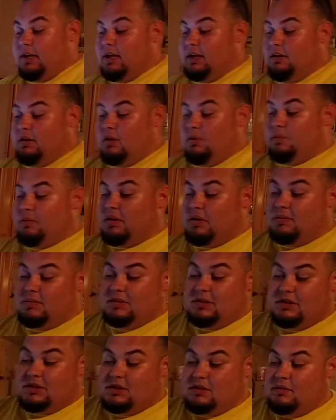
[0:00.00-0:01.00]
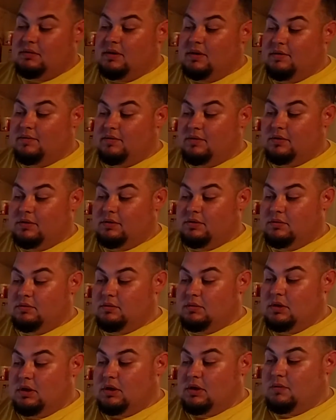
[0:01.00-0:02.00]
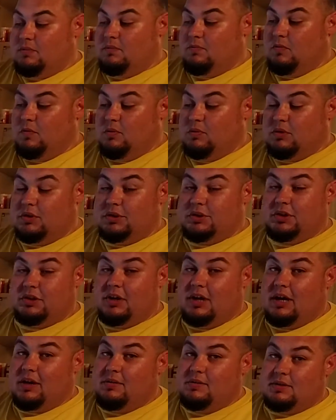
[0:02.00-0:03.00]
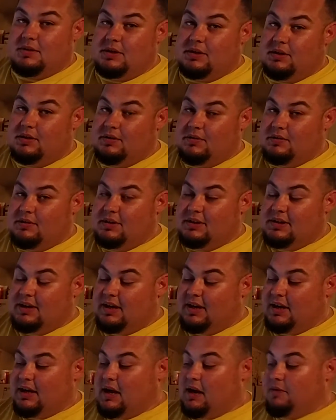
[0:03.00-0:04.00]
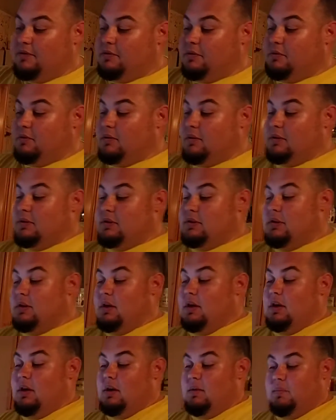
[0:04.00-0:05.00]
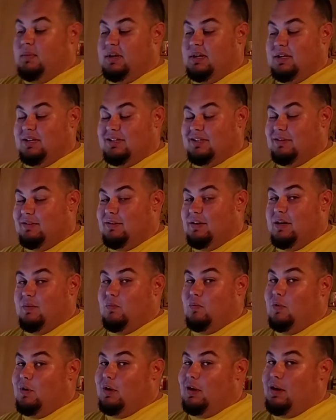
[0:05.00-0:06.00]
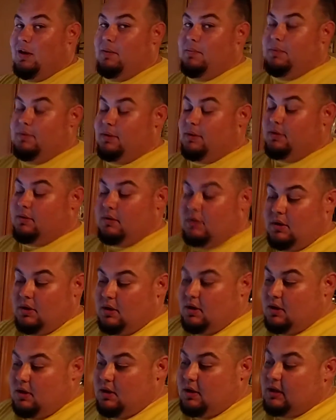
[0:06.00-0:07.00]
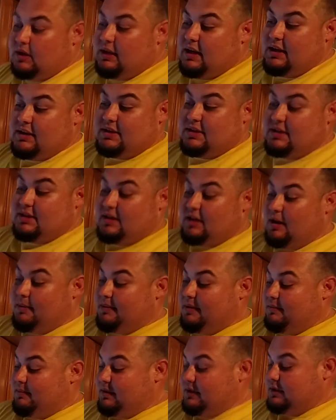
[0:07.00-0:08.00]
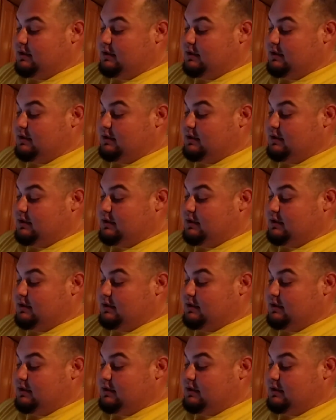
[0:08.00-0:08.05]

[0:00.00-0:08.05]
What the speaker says: He had no problems whatsoever. We weren't sure how he was going to do in the tank afterwards because he only had one eye, but it hasn't stopped him.